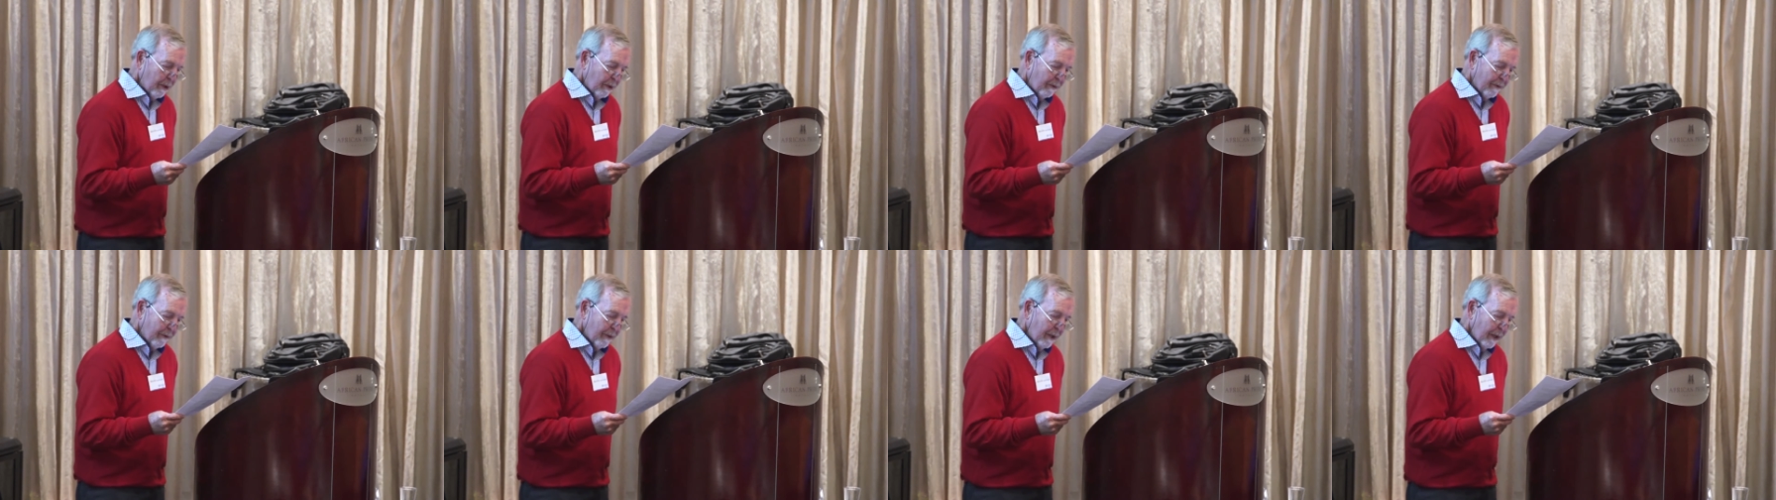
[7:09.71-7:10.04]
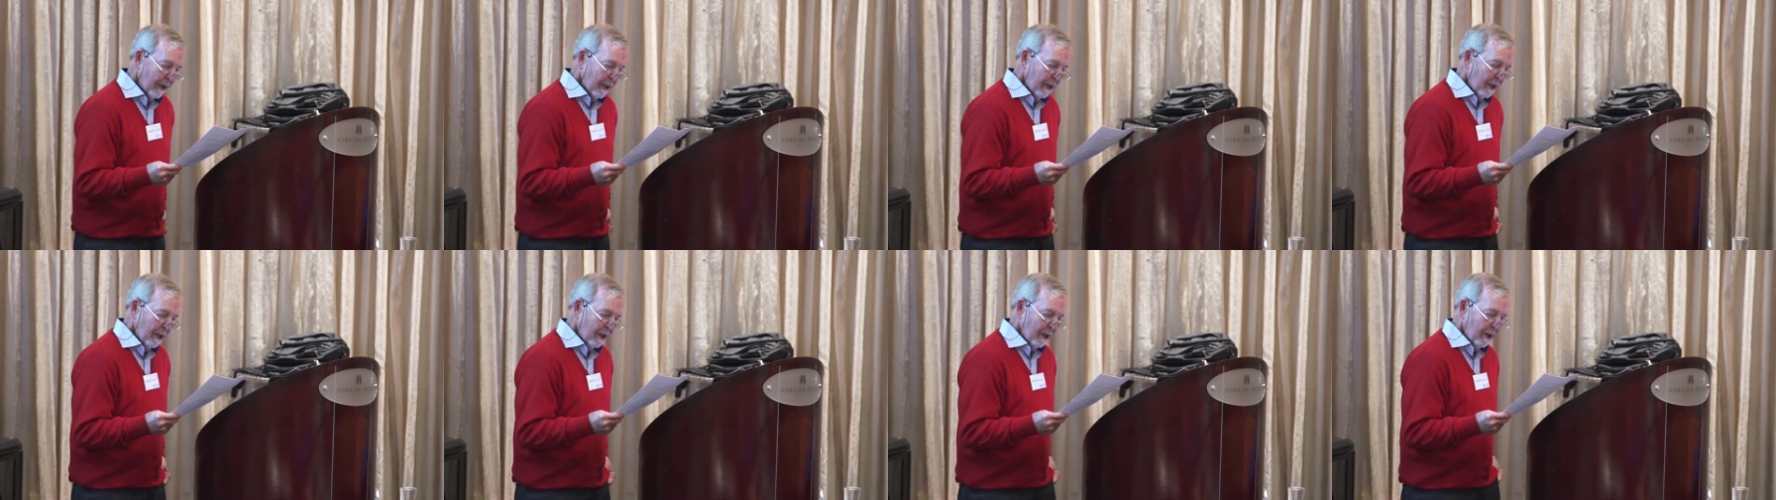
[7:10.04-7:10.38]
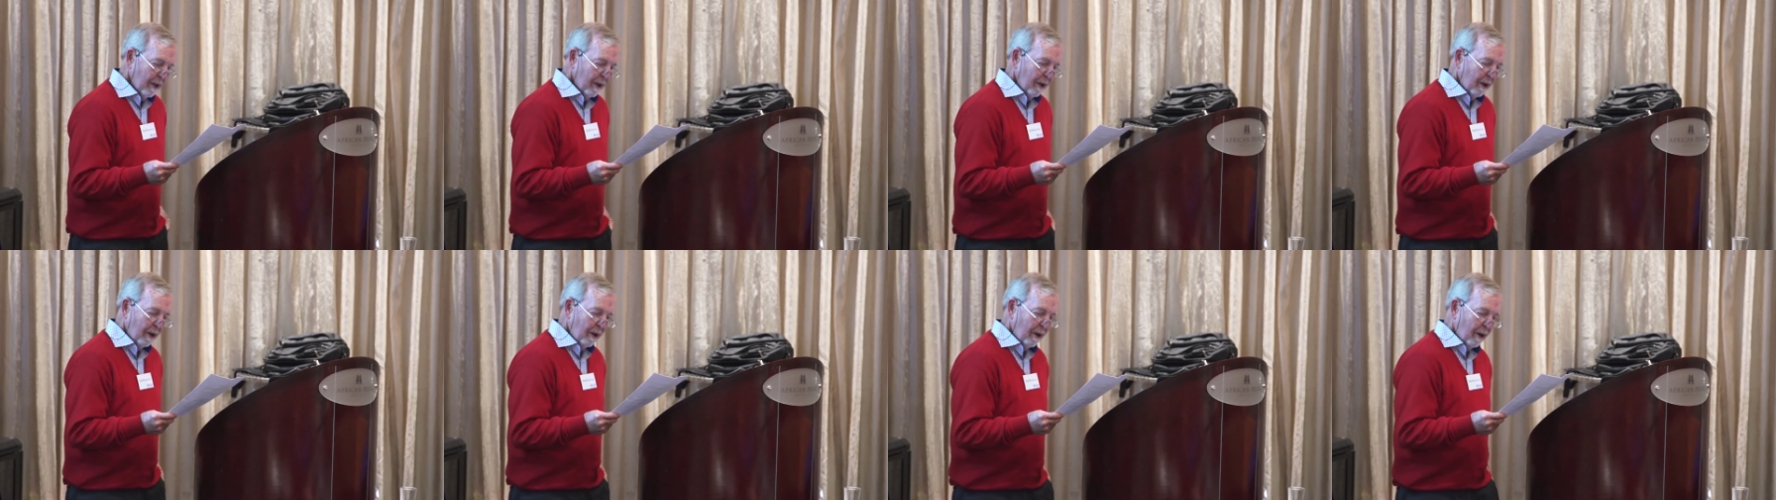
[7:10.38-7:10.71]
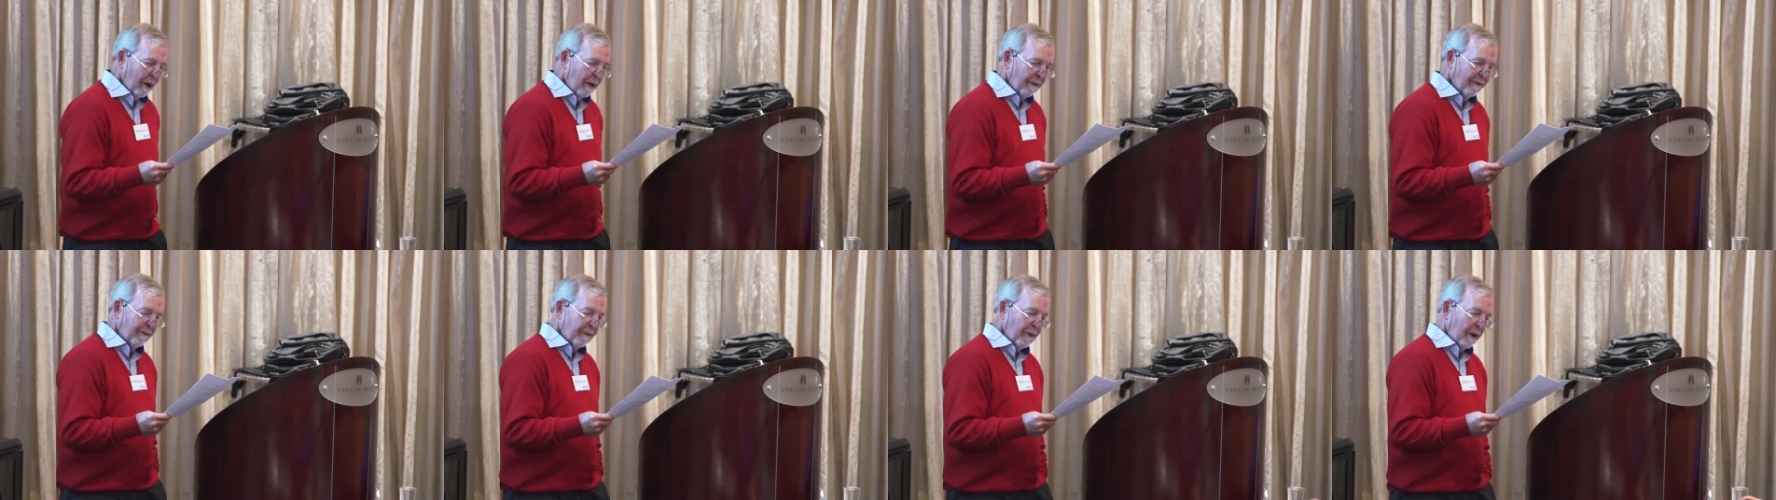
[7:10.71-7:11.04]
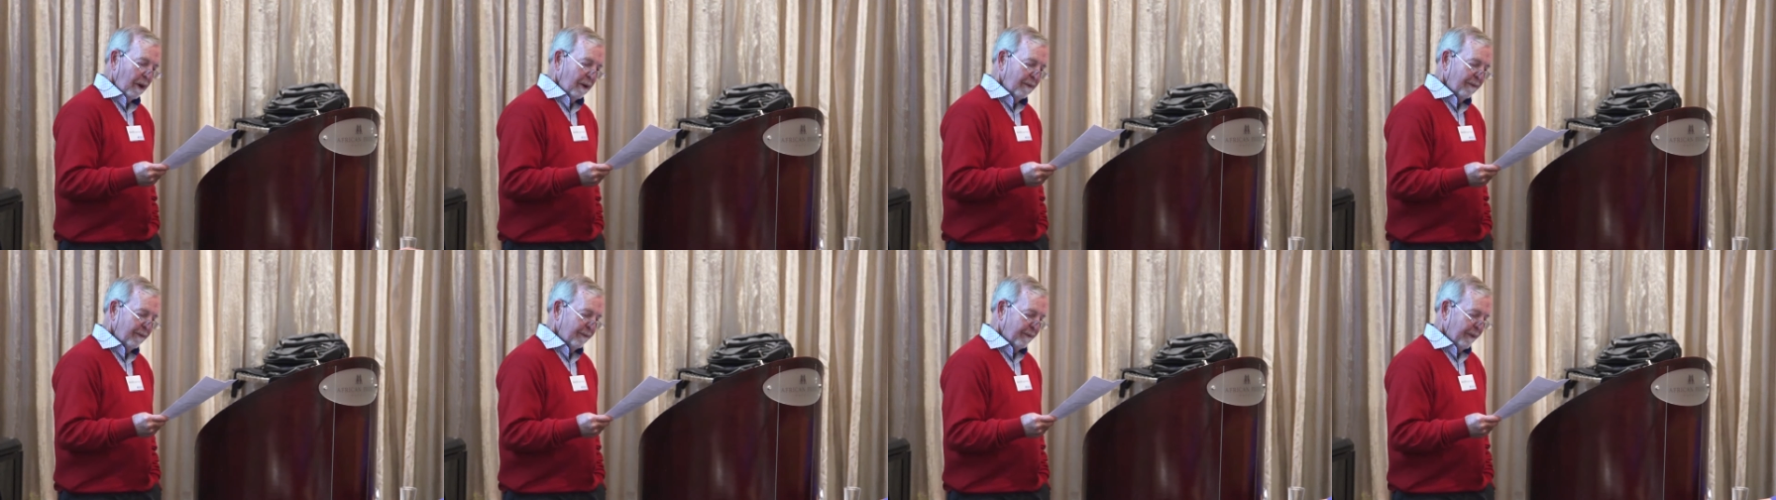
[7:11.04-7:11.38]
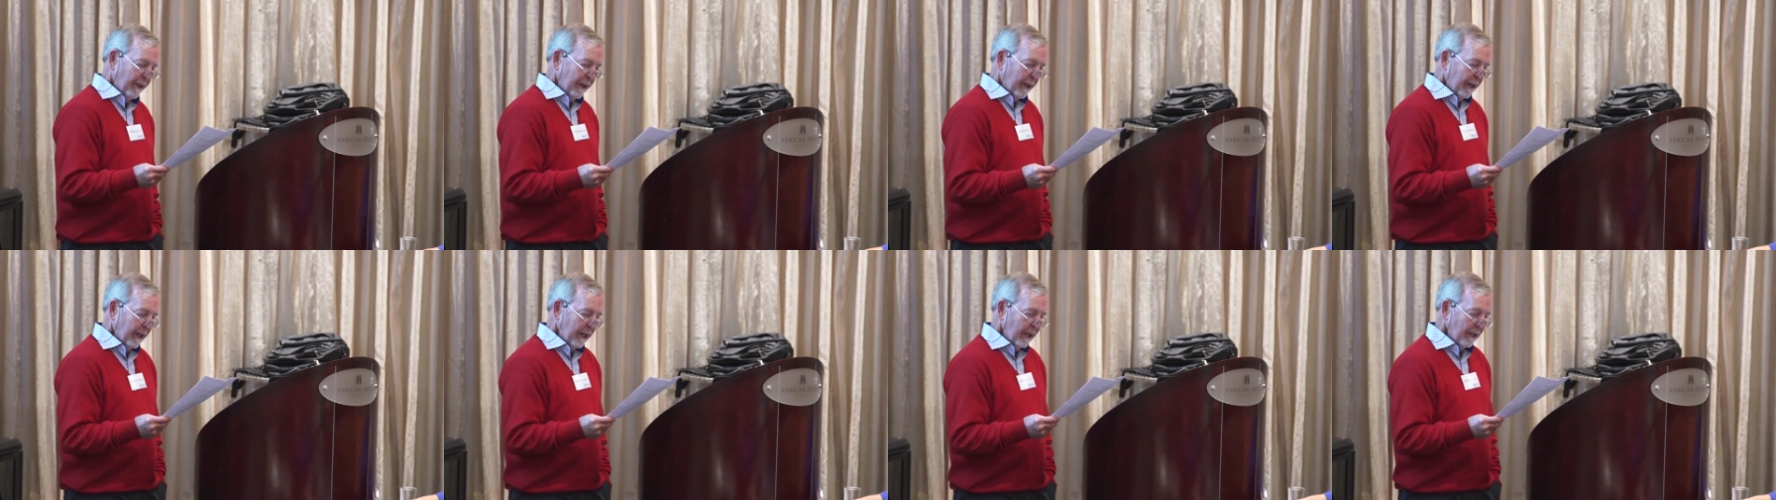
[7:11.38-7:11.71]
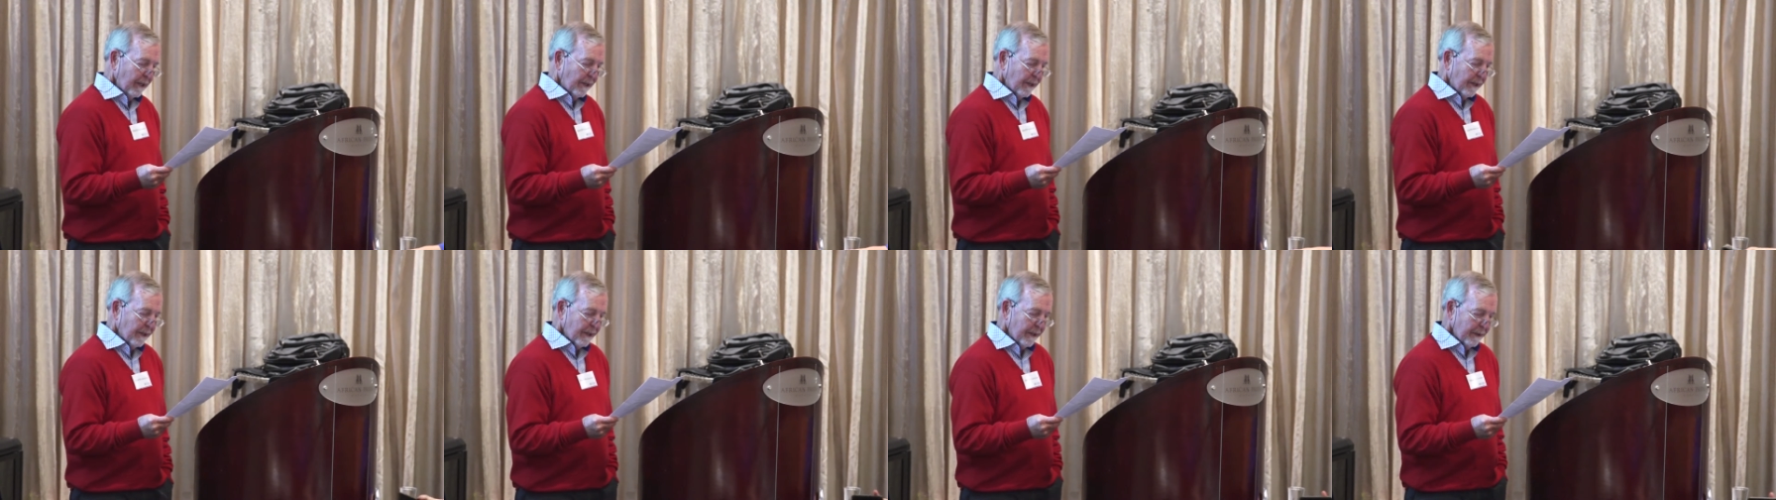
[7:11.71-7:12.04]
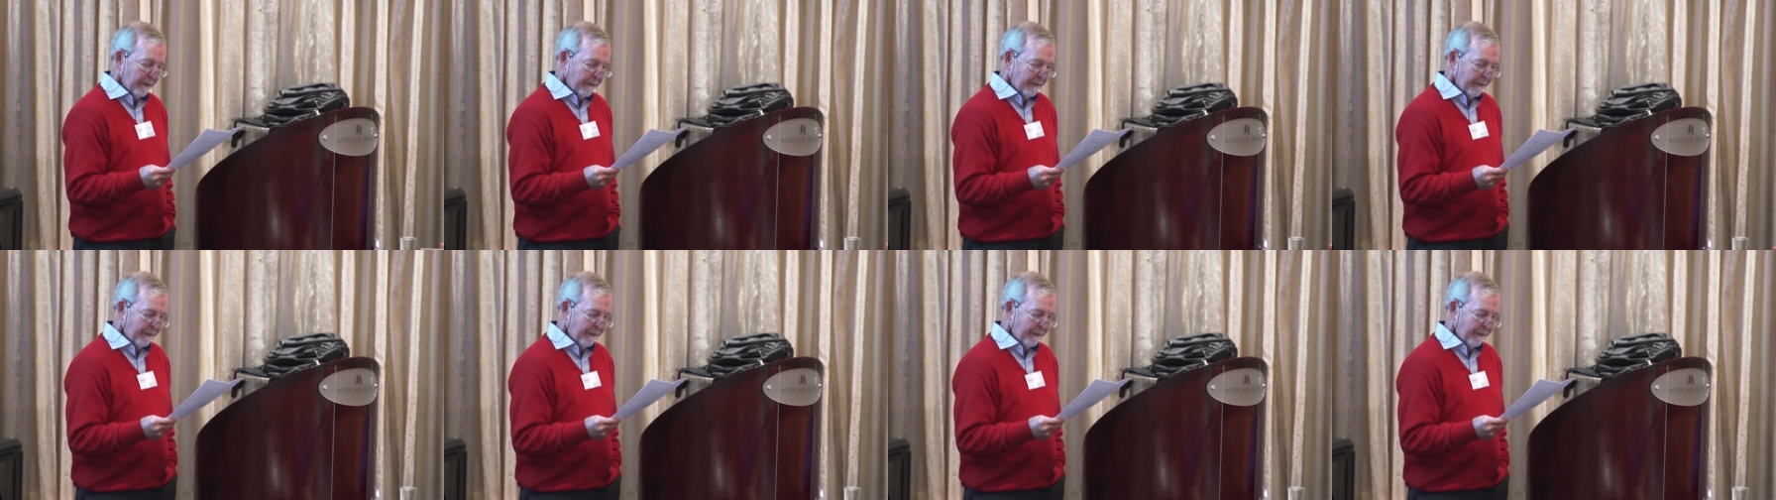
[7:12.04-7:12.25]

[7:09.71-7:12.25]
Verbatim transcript: of, of, of the kids.